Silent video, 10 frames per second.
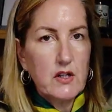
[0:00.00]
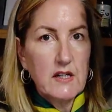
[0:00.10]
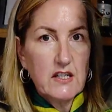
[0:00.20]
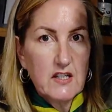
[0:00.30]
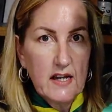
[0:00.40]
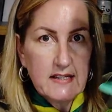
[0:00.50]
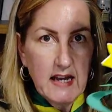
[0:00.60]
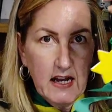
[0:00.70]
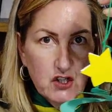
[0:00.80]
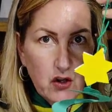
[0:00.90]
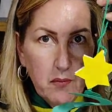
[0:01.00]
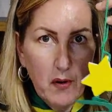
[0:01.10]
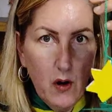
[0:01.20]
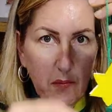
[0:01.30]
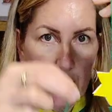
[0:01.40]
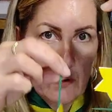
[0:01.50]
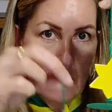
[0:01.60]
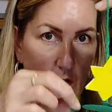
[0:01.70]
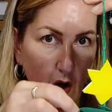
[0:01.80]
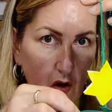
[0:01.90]
you need to attach your
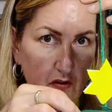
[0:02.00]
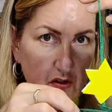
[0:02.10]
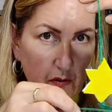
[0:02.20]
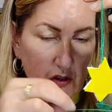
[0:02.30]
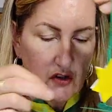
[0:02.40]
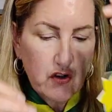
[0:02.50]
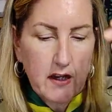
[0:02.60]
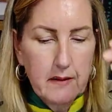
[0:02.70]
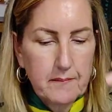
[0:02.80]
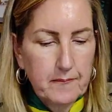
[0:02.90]
bauble onto your tree.